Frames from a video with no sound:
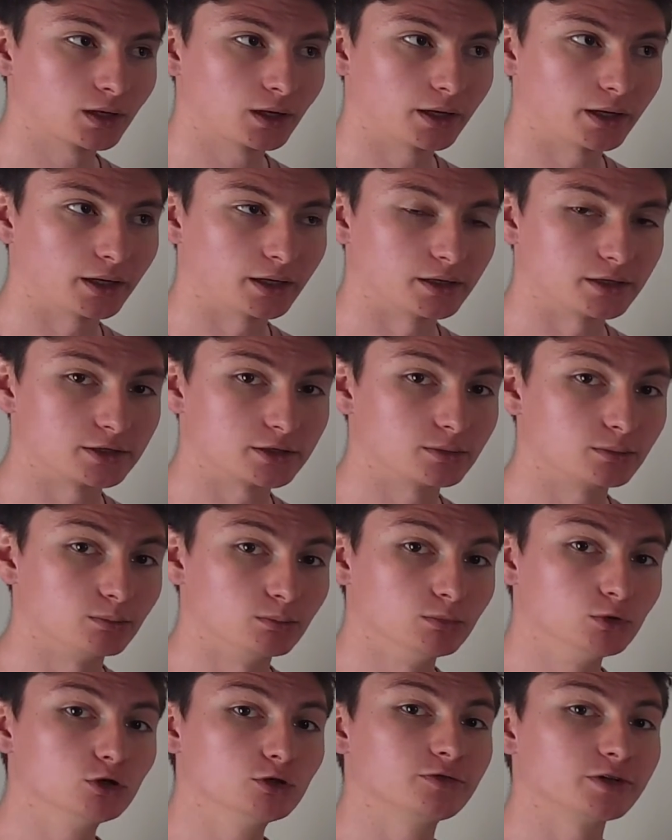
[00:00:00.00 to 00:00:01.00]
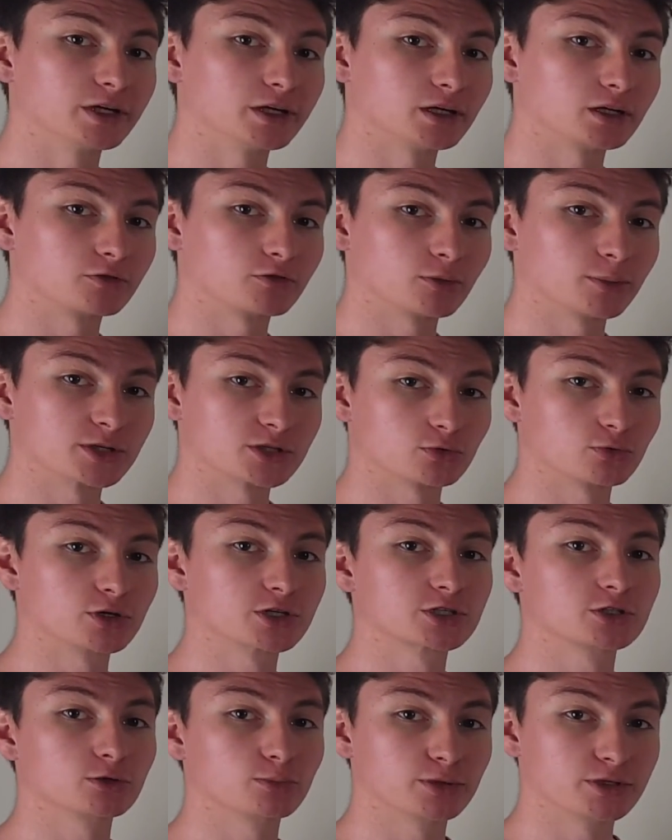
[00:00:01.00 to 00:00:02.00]
and moving it from its
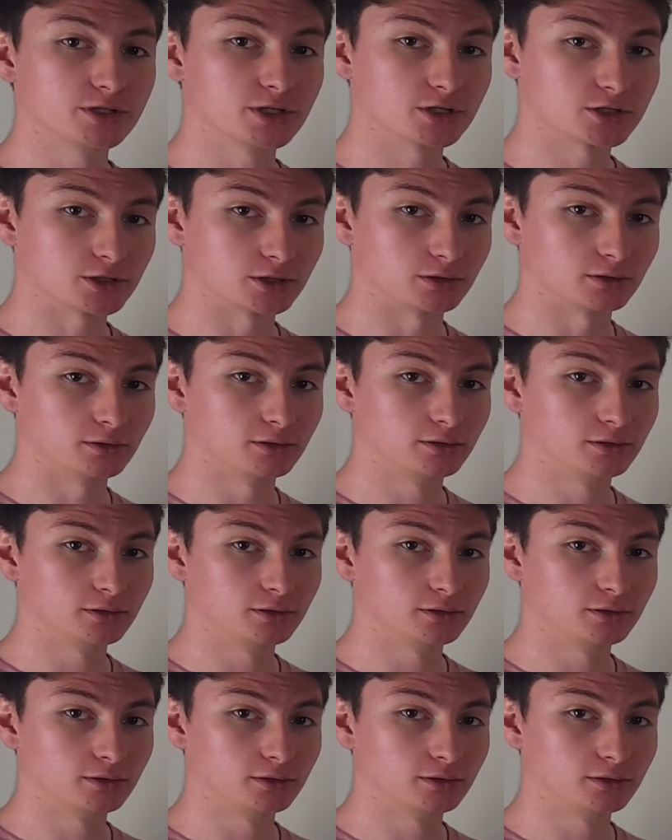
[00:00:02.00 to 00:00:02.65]
original position.